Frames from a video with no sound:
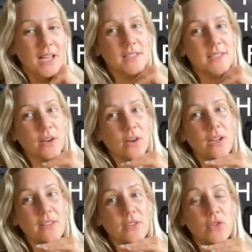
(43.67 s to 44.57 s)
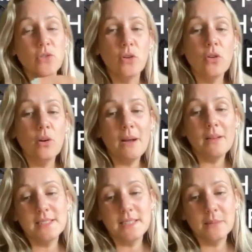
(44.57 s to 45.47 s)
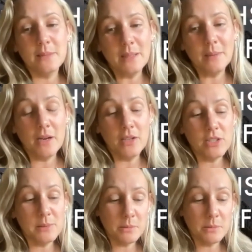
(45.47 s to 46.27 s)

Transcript: So if you know about sustainability partnerships,